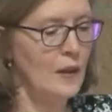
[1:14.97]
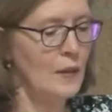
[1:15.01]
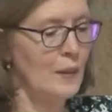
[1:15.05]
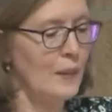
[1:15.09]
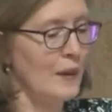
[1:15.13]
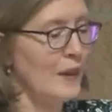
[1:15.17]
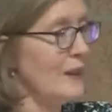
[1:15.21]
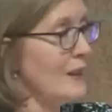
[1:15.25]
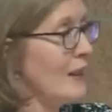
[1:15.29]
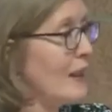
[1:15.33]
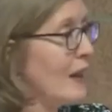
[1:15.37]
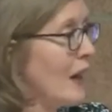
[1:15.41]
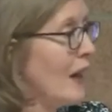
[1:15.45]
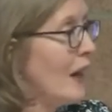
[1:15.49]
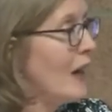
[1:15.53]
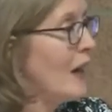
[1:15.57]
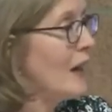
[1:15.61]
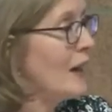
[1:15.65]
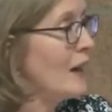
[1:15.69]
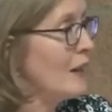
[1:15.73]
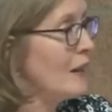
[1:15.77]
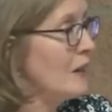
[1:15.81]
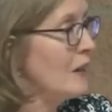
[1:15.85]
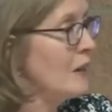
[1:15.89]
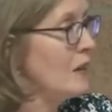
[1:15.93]
But
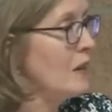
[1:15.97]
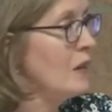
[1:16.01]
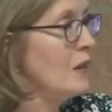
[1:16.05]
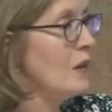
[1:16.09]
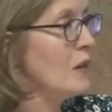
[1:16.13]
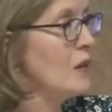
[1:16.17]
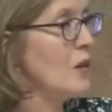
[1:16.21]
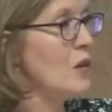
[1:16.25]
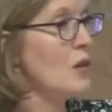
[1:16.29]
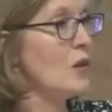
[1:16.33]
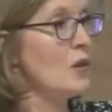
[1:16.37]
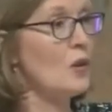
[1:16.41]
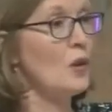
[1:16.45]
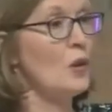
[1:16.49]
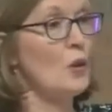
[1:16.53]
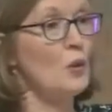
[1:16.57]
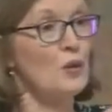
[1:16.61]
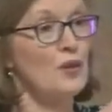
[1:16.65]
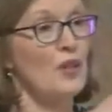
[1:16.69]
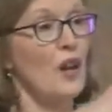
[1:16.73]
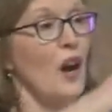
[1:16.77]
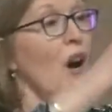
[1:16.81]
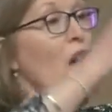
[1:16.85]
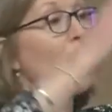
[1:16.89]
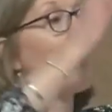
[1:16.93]
God
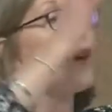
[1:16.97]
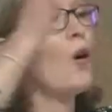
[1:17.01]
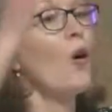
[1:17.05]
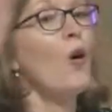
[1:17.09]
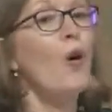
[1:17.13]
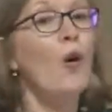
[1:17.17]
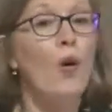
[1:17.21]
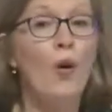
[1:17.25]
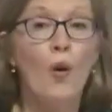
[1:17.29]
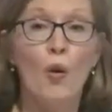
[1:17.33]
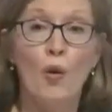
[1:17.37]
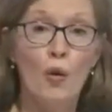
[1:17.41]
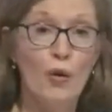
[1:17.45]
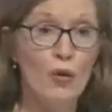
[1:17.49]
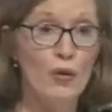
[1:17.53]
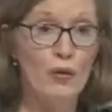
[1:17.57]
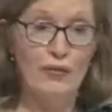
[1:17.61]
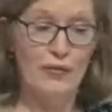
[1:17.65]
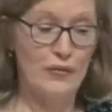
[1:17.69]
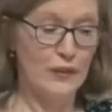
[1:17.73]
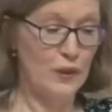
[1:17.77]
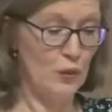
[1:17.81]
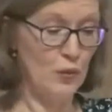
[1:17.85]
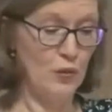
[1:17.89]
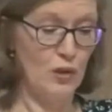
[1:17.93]
knows our whole
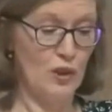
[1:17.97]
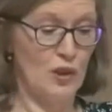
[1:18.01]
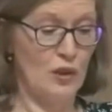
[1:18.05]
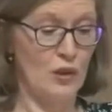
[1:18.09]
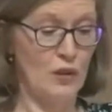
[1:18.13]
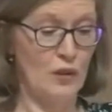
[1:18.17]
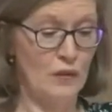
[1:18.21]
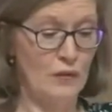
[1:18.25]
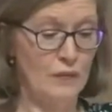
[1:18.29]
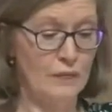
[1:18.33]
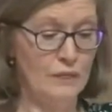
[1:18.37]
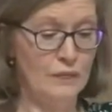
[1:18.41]
future.